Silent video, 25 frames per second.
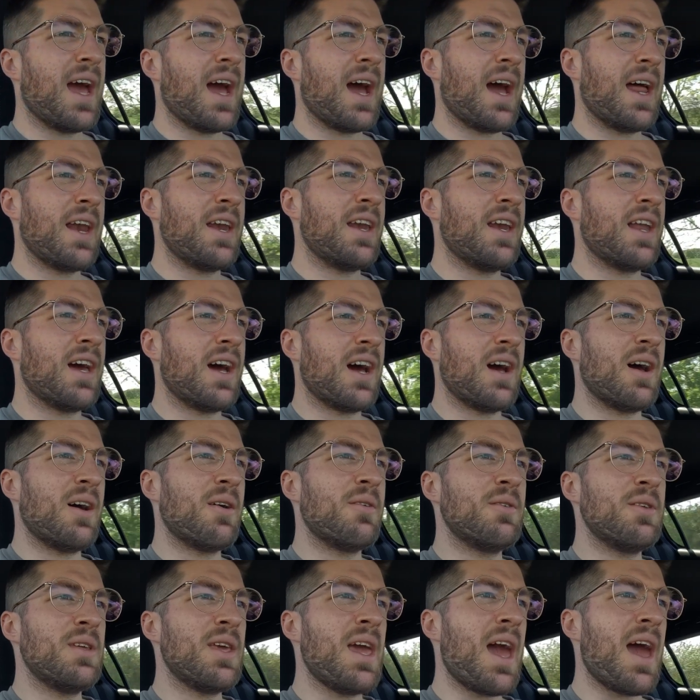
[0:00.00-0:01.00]
and
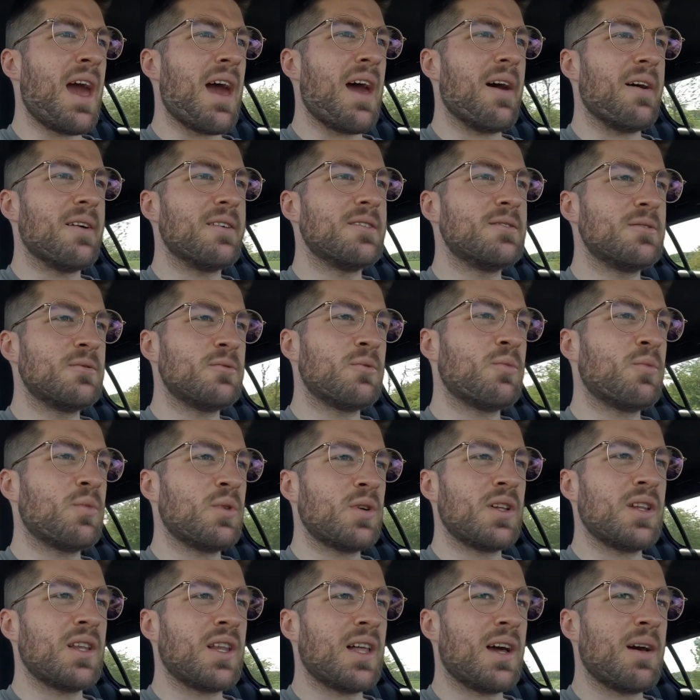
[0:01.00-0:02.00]
yeah,
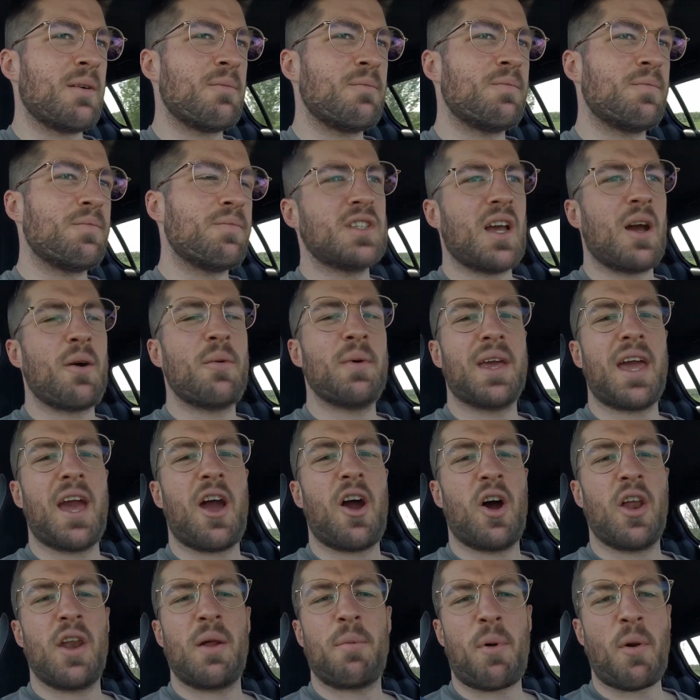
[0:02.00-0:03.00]
we'll see how we get
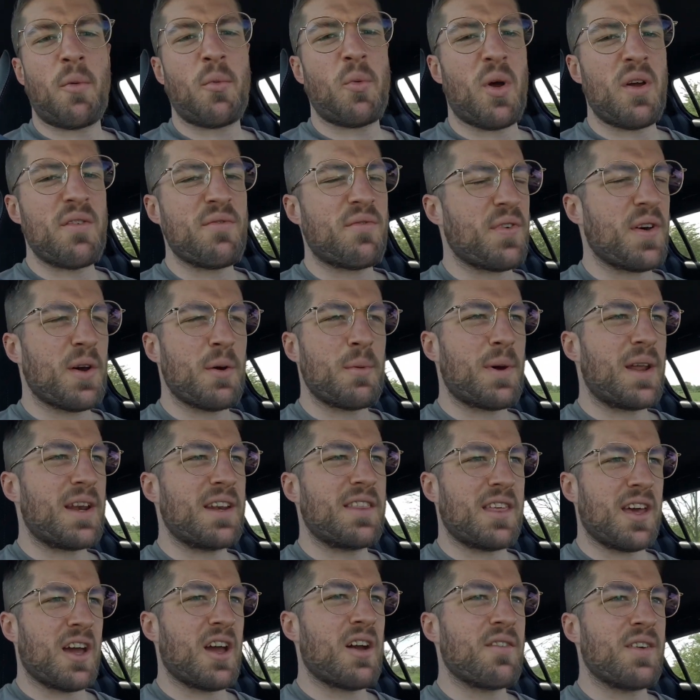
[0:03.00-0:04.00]
on. I probably won't film
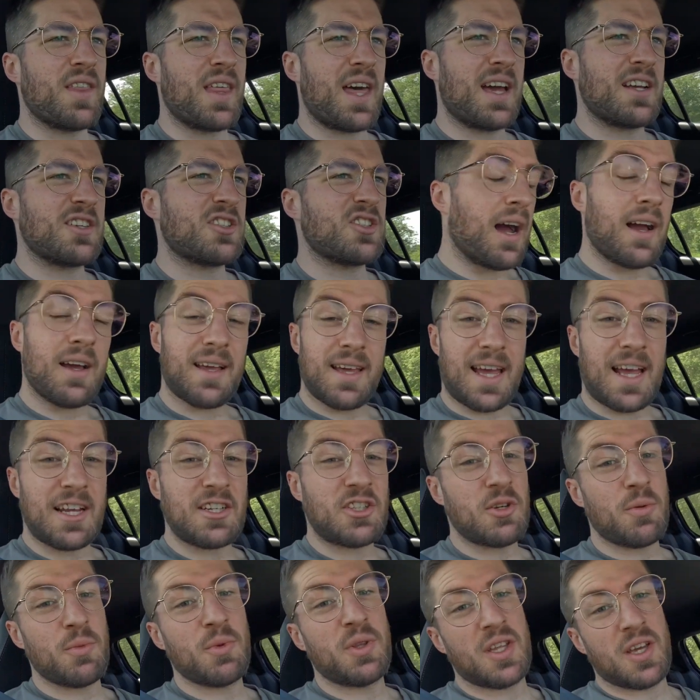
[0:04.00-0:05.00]
anything over there, so I'll
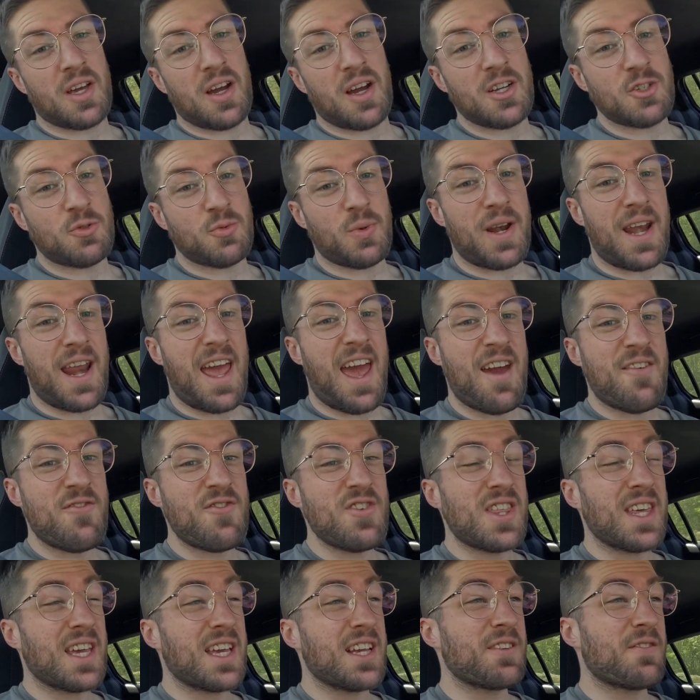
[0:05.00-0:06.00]
catch up with you guys when
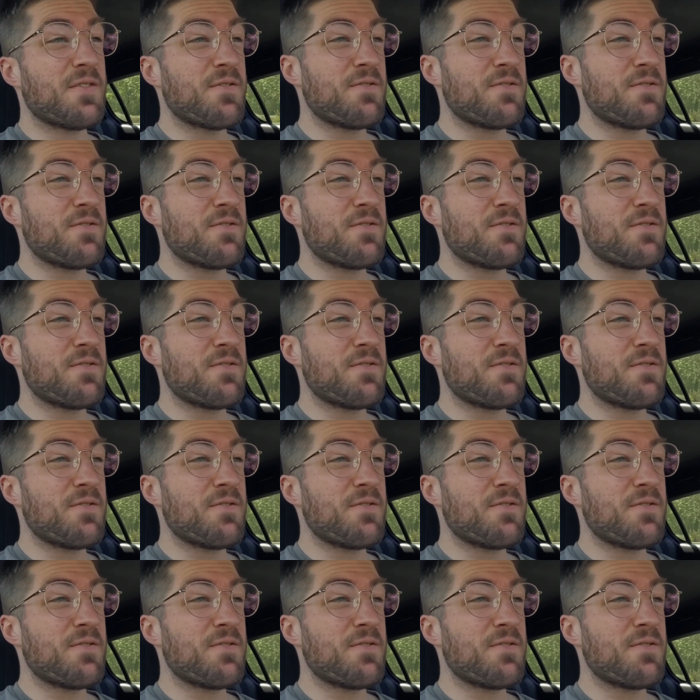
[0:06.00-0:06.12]
everything is